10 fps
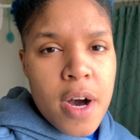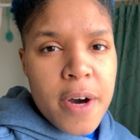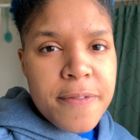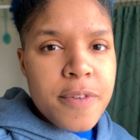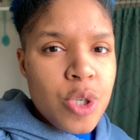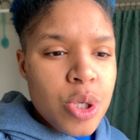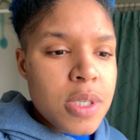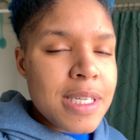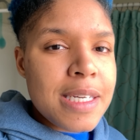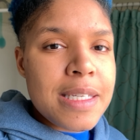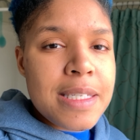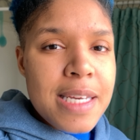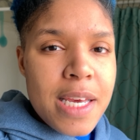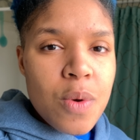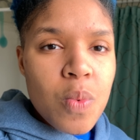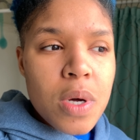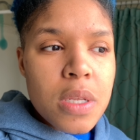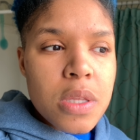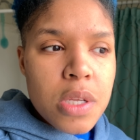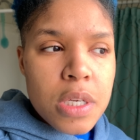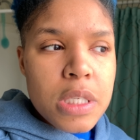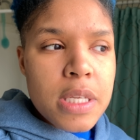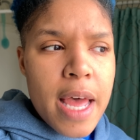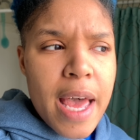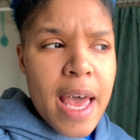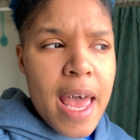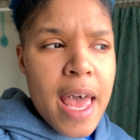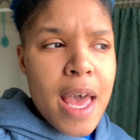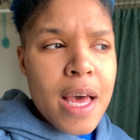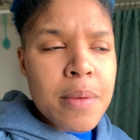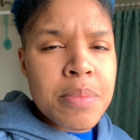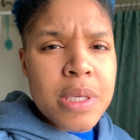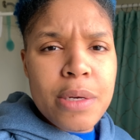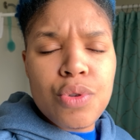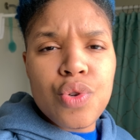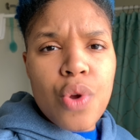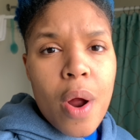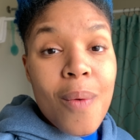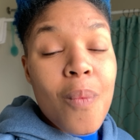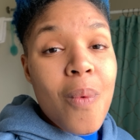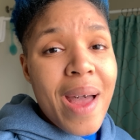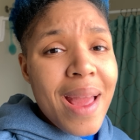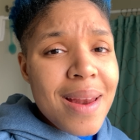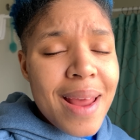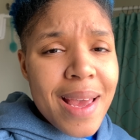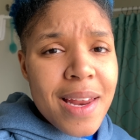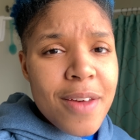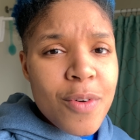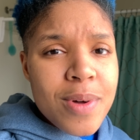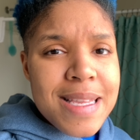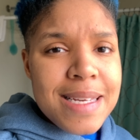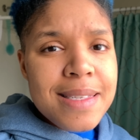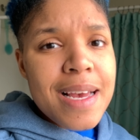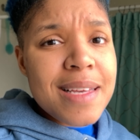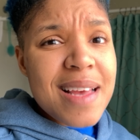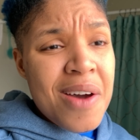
officially see what looks like a complete stark white negative on these tests.